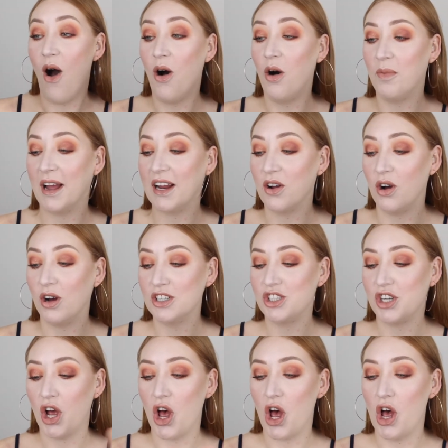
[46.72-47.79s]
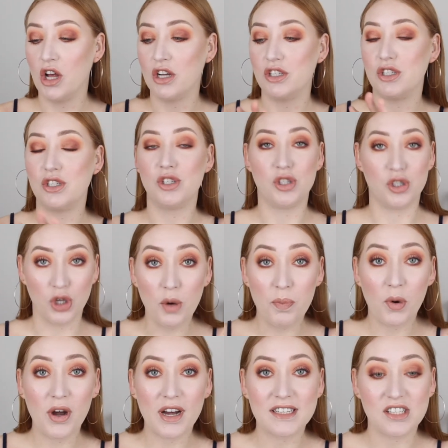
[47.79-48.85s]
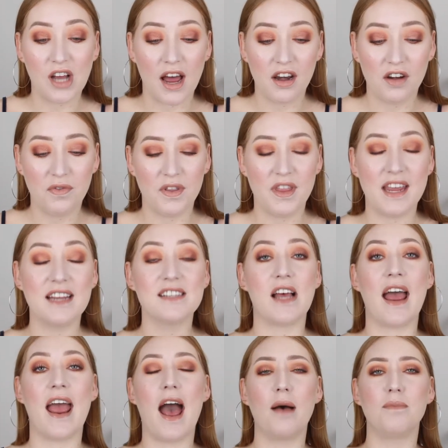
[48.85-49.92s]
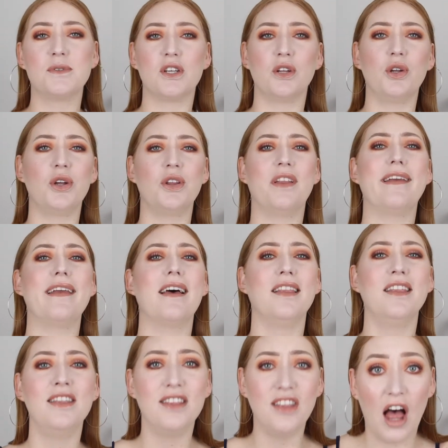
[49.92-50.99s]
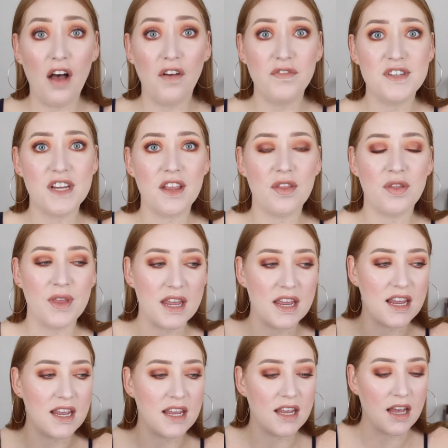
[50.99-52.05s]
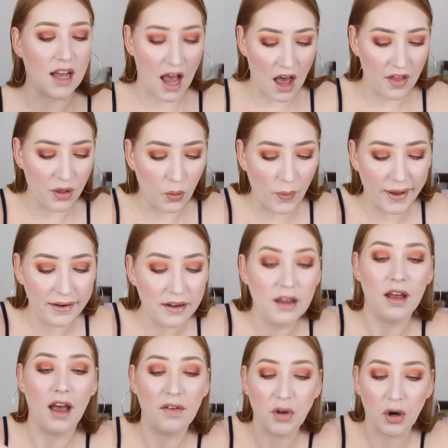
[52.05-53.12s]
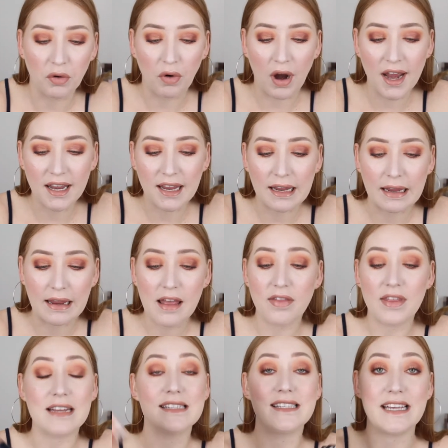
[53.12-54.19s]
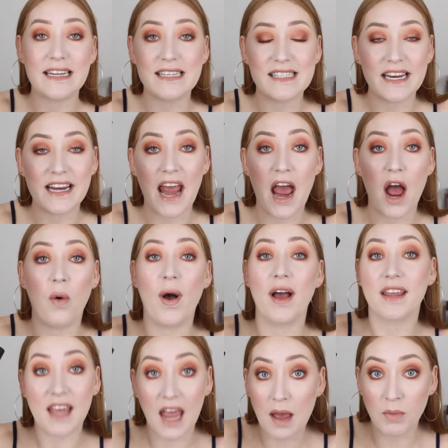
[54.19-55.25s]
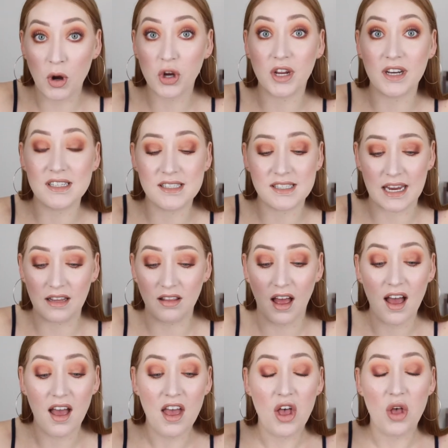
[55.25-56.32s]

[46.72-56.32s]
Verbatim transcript: oh, my gosh. Super excited for these. I absolutely loved the other one. I've got it right here, the 16 hour camo concealer.